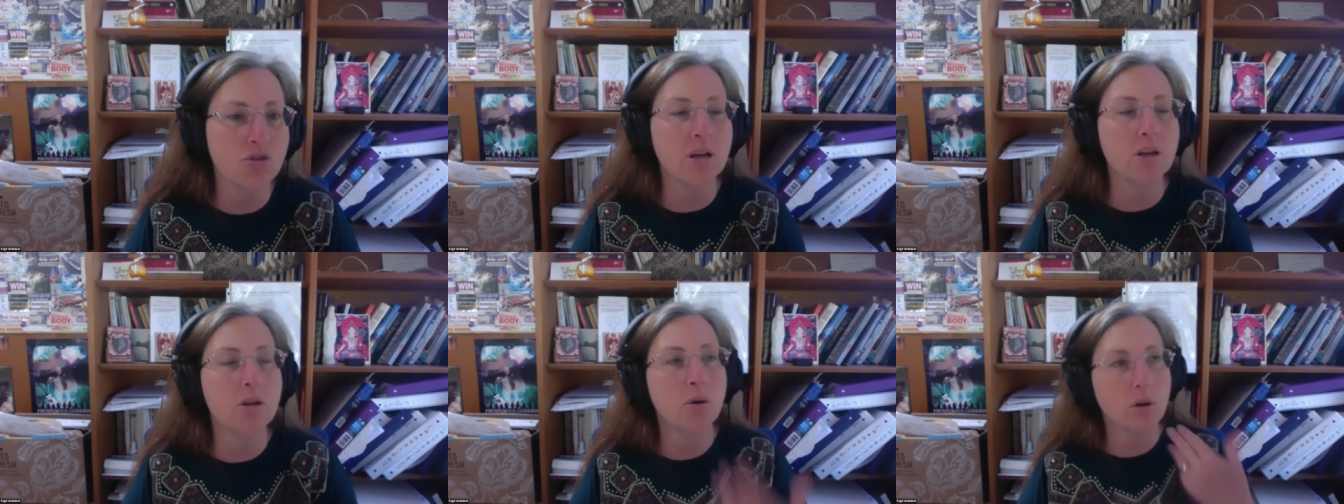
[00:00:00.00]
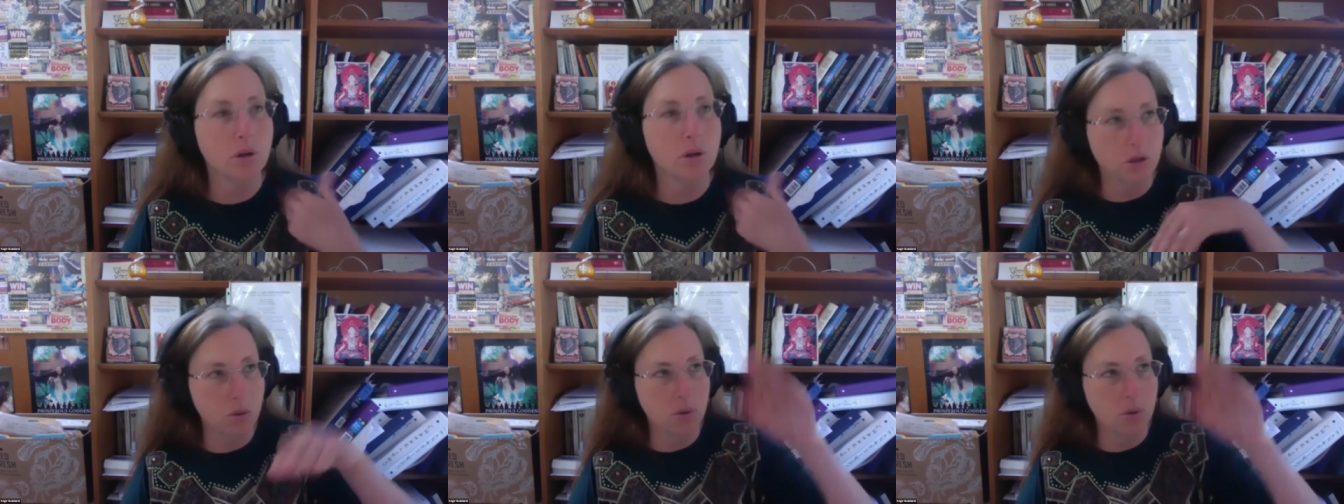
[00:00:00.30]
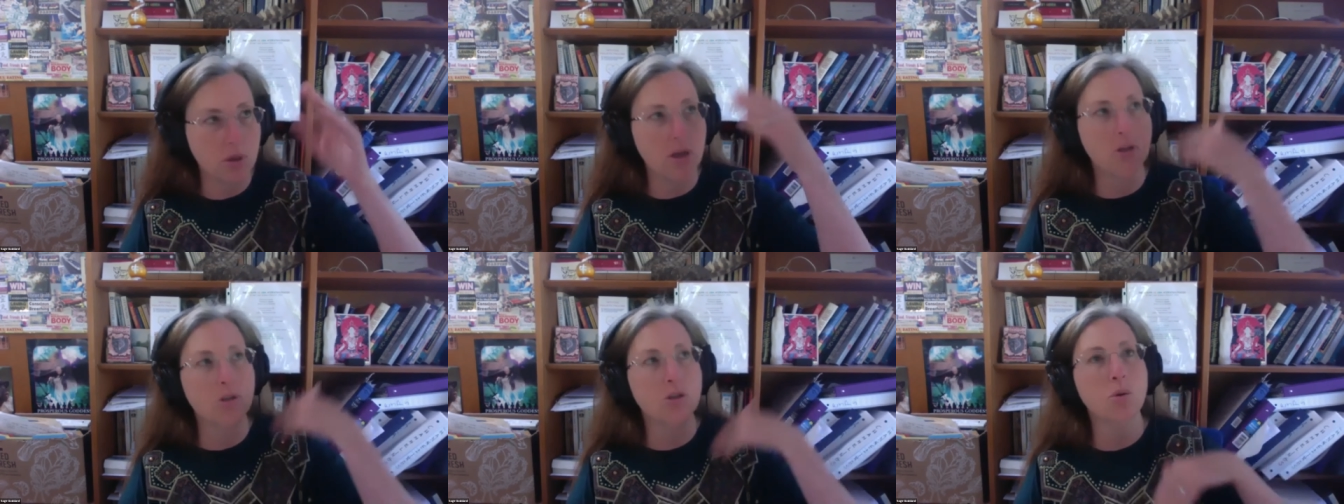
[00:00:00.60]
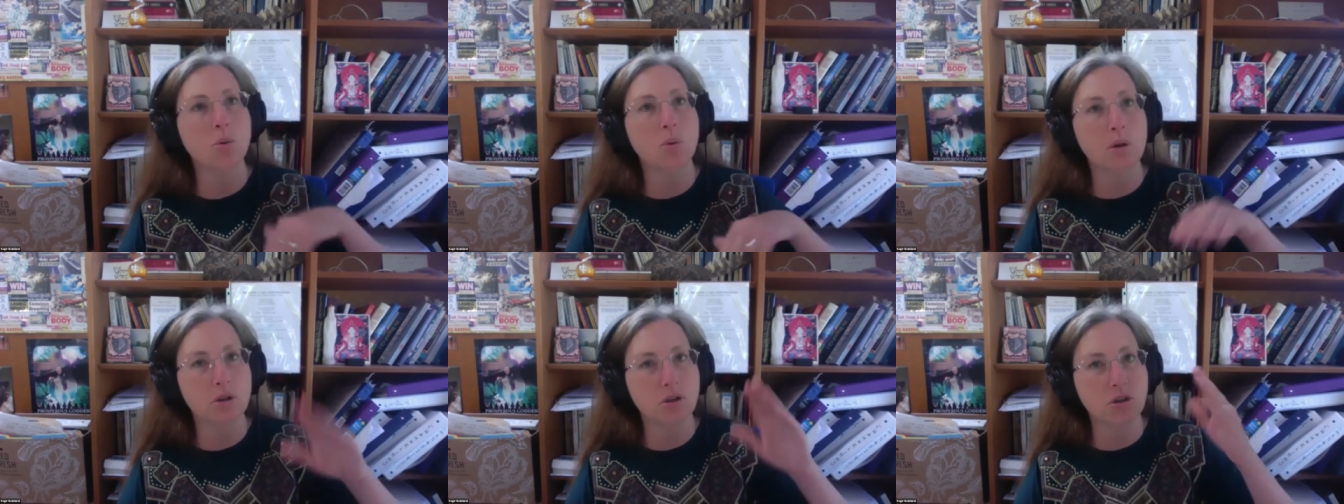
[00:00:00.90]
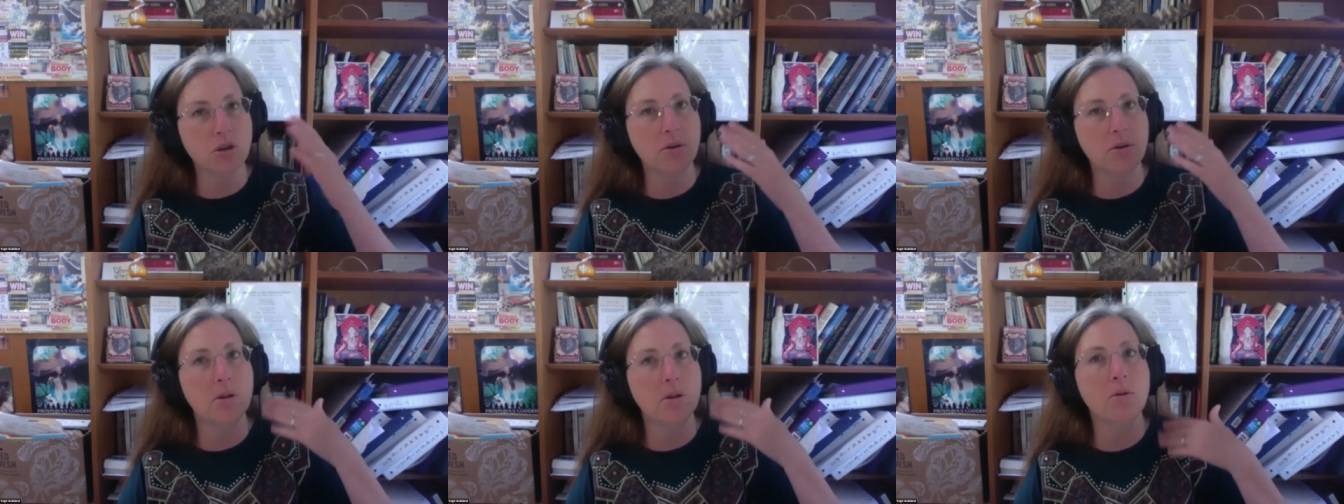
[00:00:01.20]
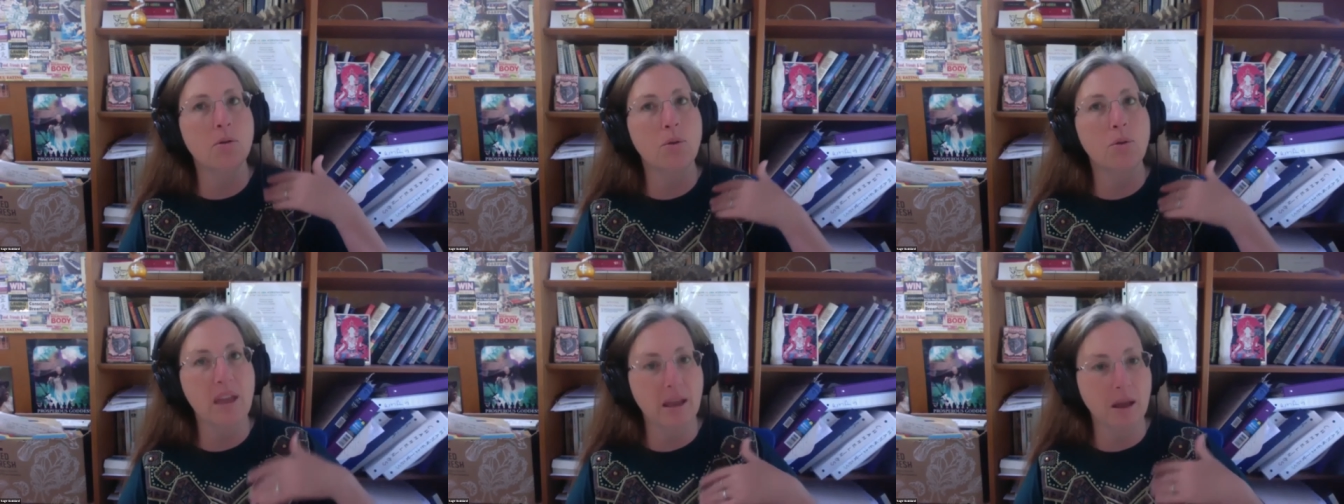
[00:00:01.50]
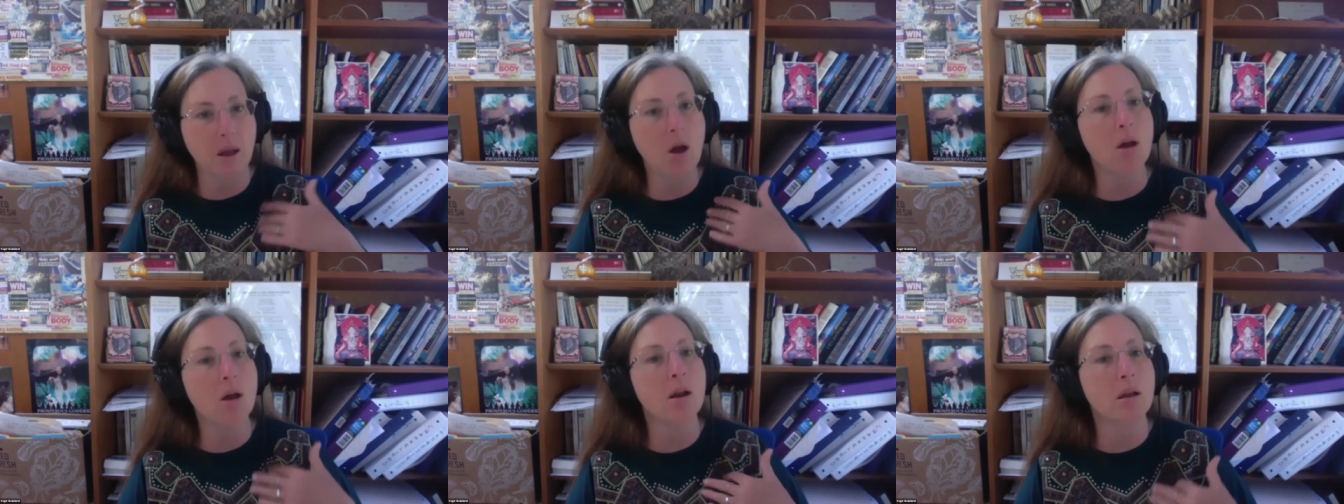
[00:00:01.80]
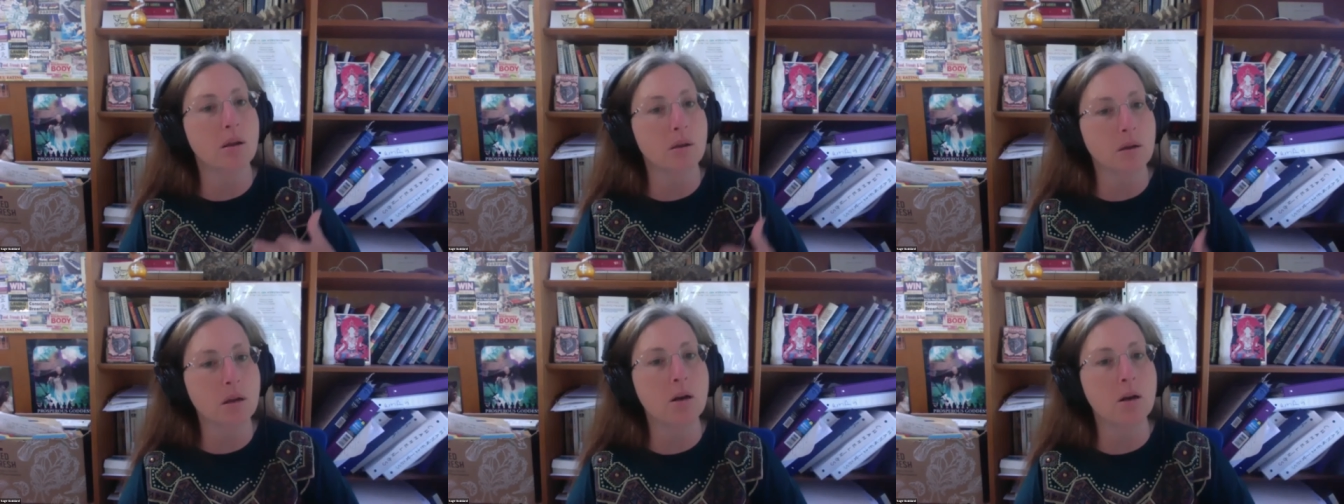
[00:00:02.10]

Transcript: and you can do an intuition thing on it,